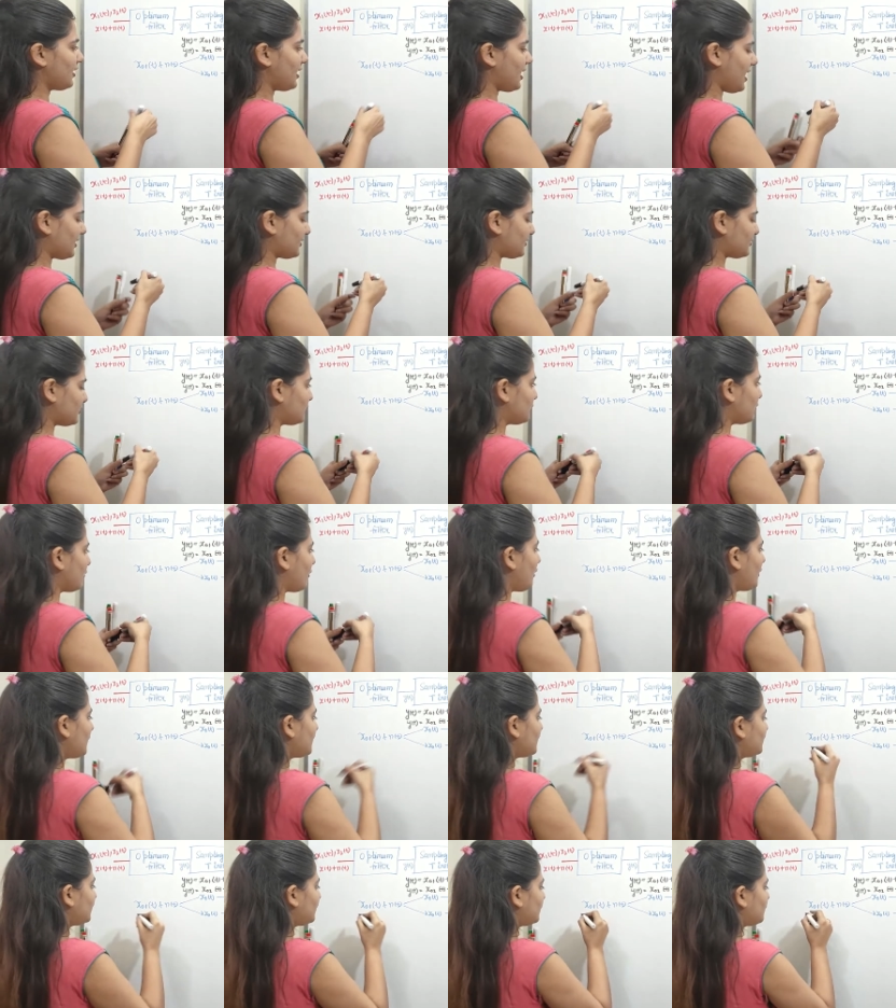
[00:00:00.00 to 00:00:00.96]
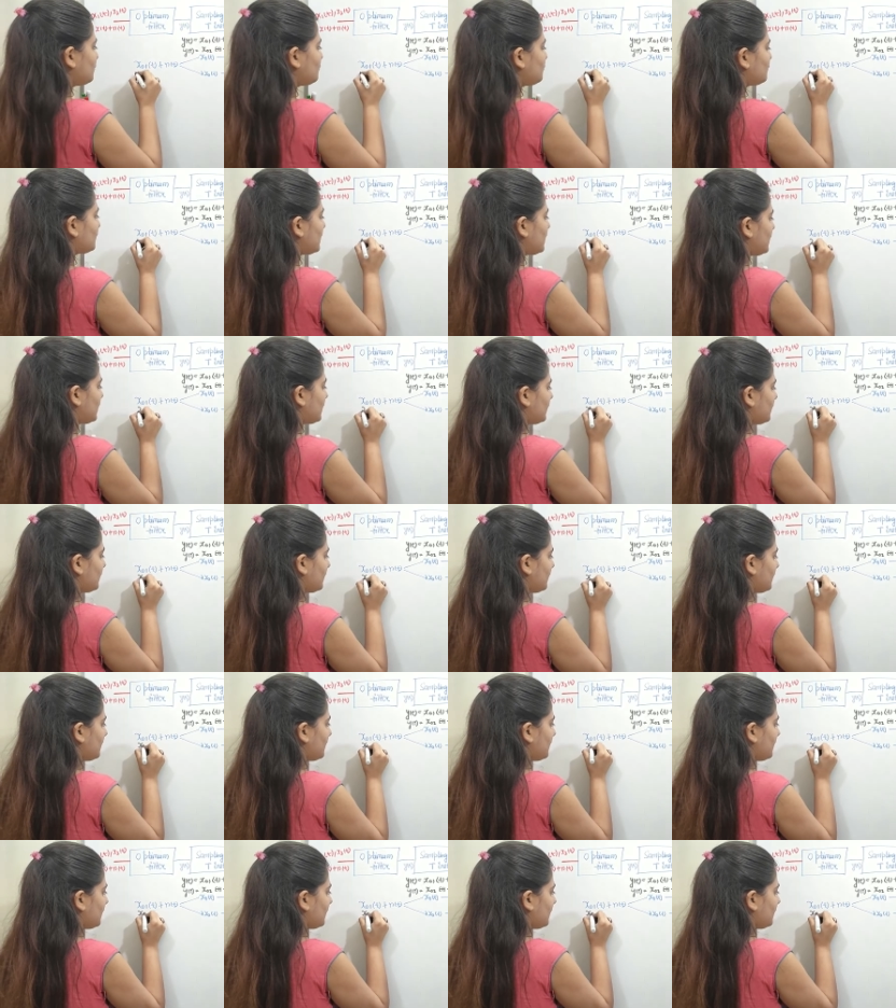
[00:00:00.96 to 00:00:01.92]
X zero two T.
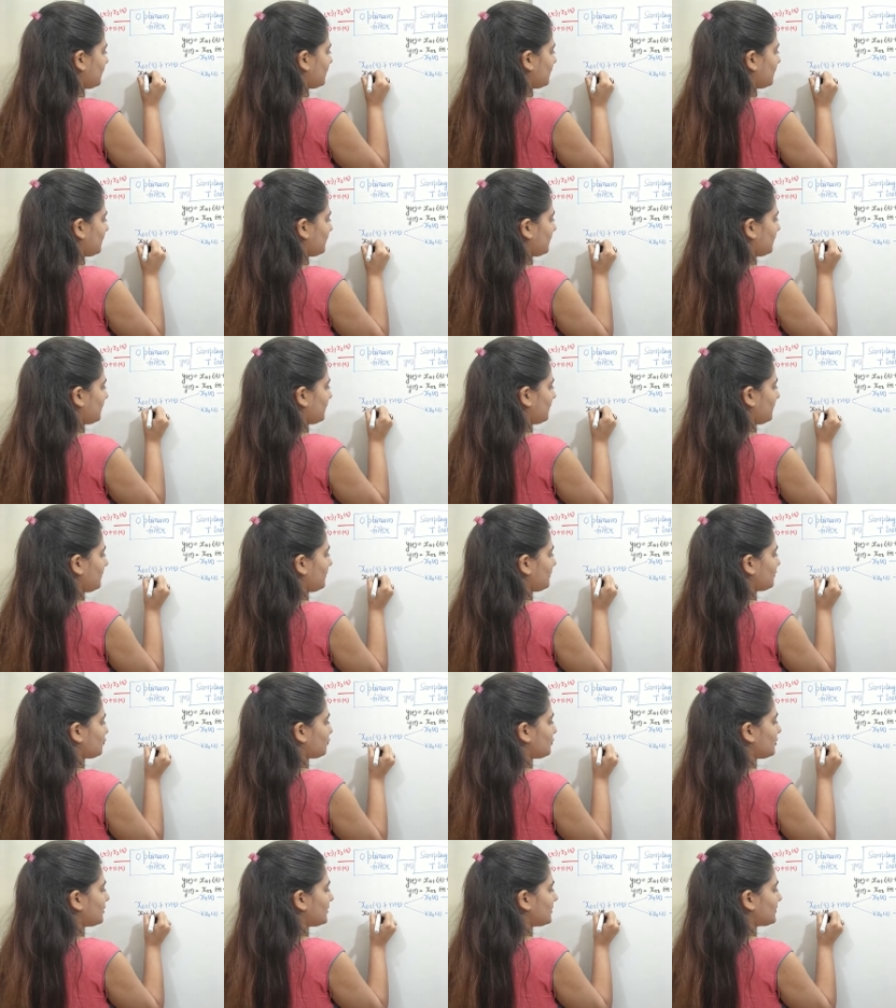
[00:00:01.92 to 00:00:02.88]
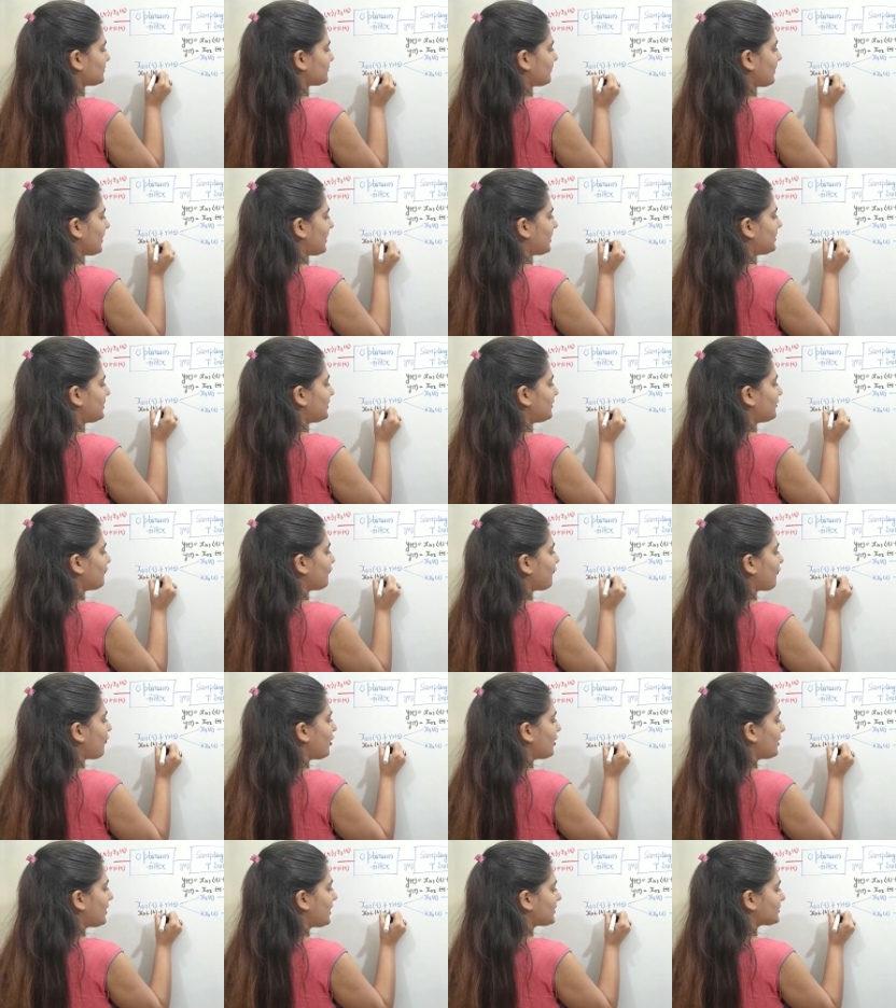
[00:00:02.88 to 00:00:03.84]
So it is valid
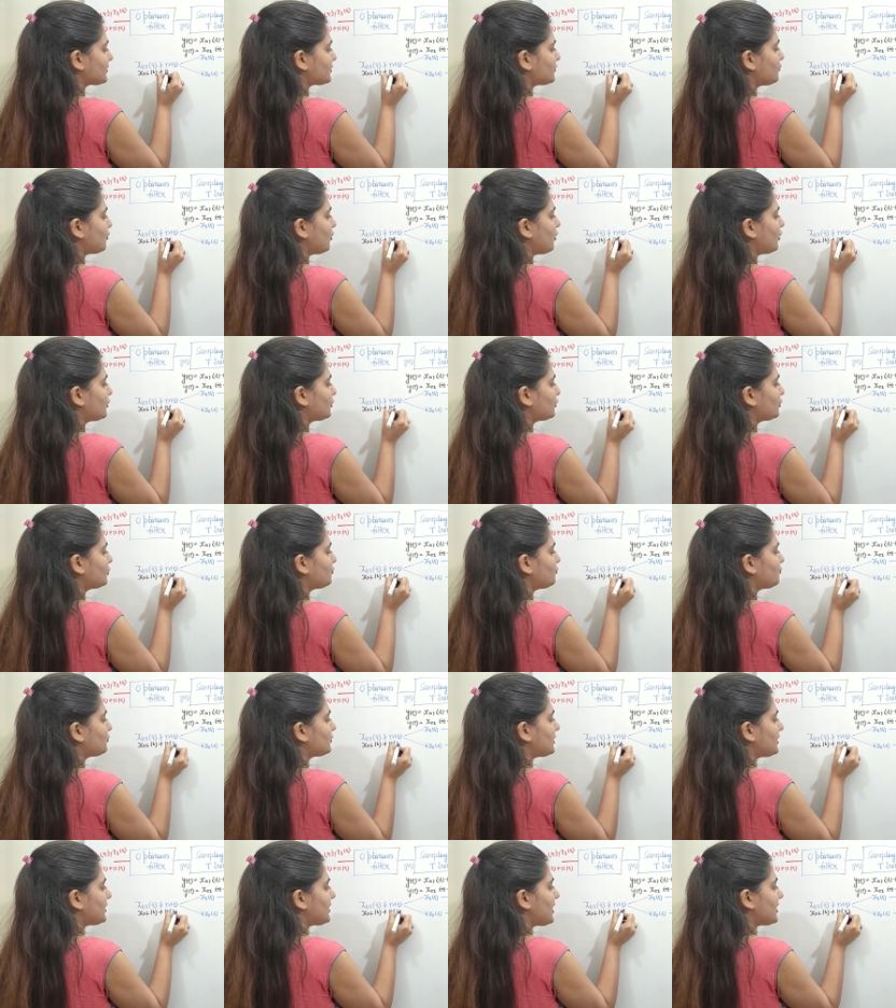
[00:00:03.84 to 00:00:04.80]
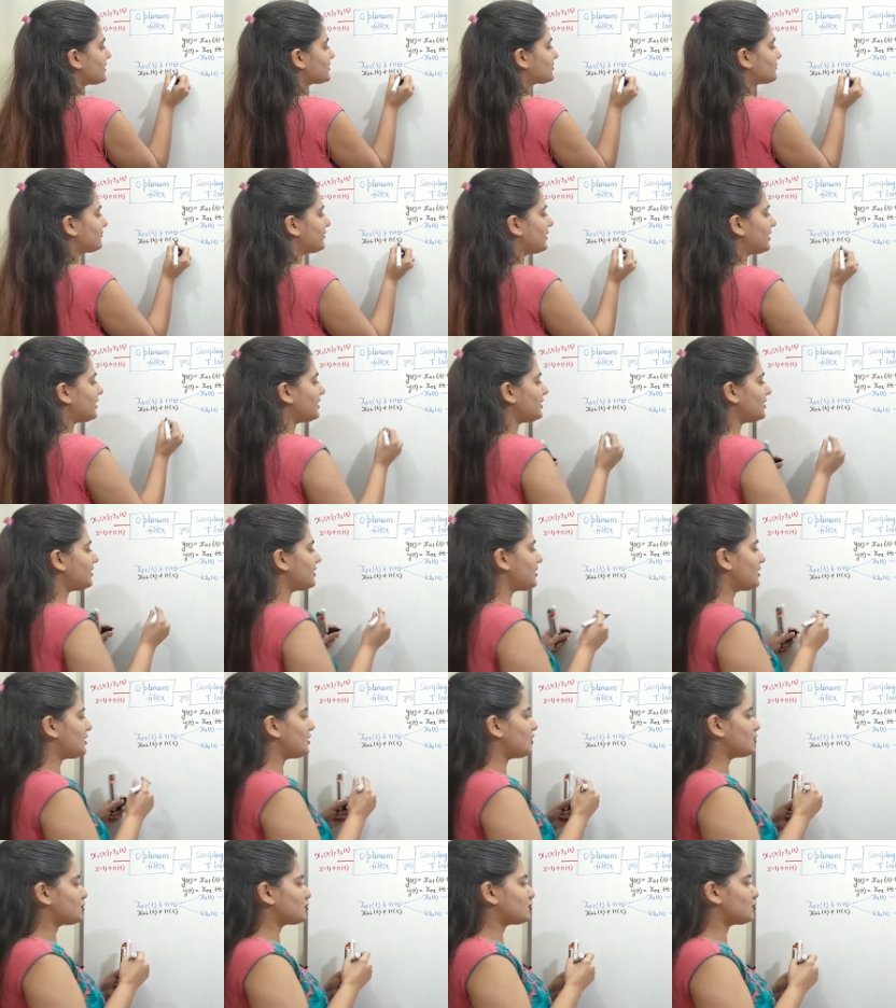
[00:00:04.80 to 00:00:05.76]
for X zero two T as well.
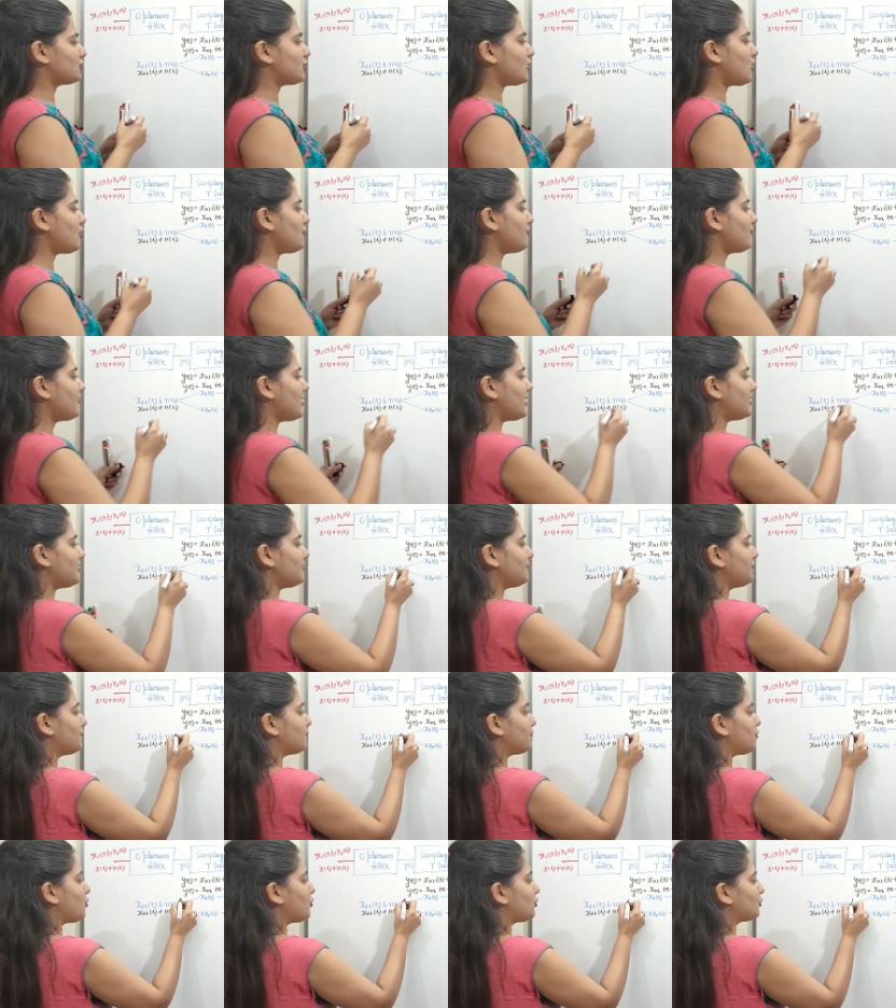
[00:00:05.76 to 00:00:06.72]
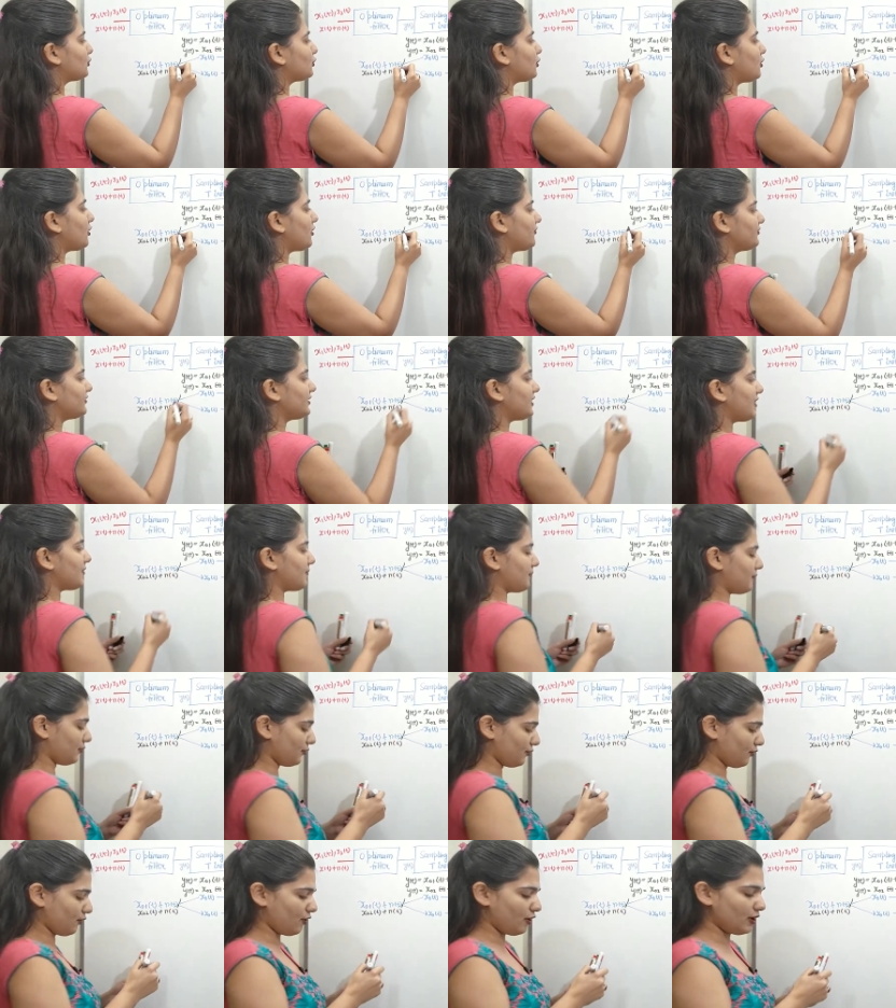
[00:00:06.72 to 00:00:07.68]
So now when both of
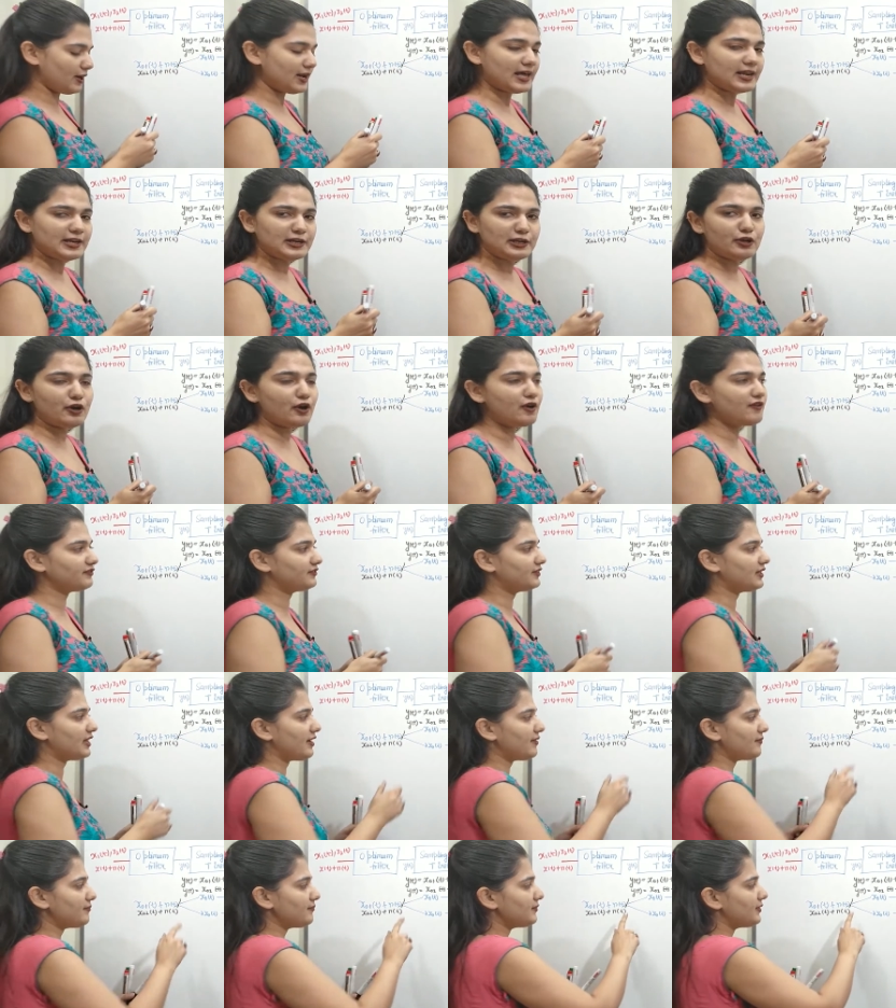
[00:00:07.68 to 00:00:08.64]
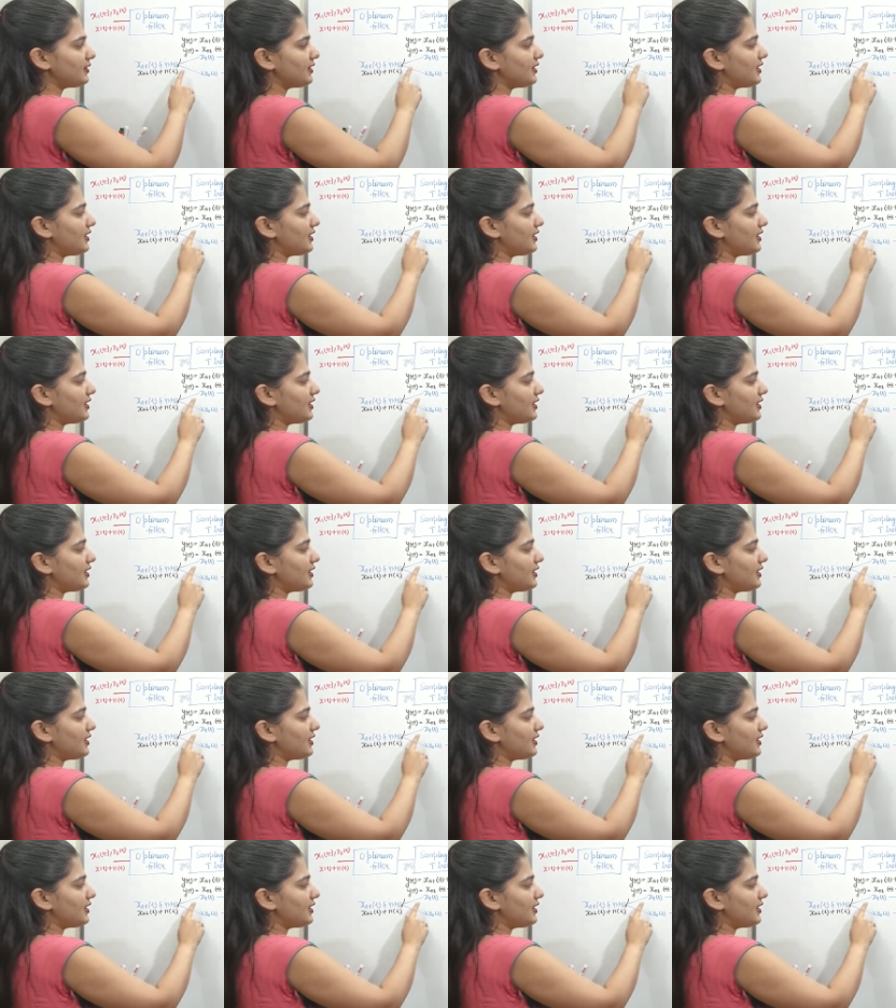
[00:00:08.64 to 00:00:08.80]
them or any of them